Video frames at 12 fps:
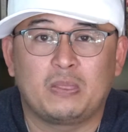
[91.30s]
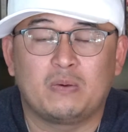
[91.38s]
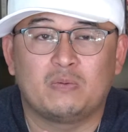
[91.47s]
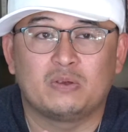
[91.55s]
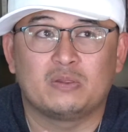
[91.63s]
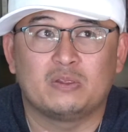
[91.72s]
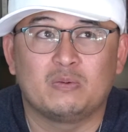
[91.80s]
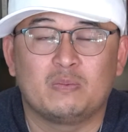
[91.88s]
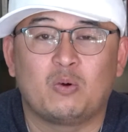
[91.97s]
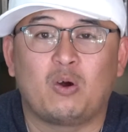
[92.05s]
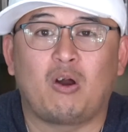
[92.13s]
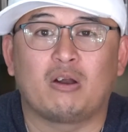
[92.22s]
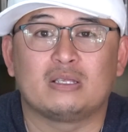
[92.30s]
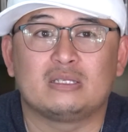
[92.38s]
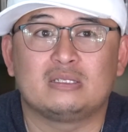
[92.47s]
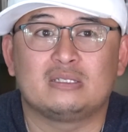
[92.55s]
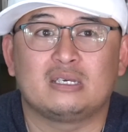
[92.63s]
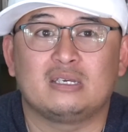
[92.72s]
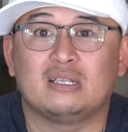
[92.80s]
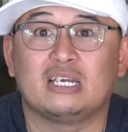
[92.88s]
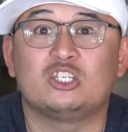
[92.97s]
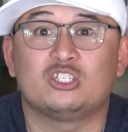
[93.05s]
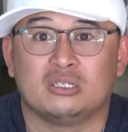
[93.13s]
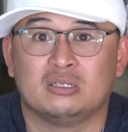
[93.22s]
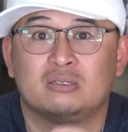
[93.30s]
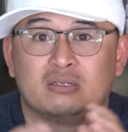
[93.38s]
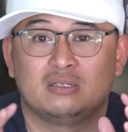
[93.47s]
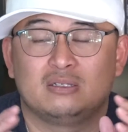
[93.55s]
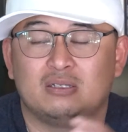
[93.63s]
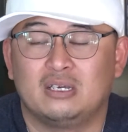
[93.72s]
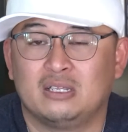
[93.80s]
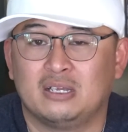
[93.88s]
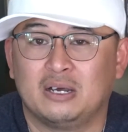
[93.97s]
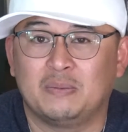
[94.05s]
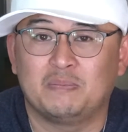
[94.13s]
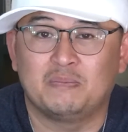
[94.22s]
with a little bit more articulation than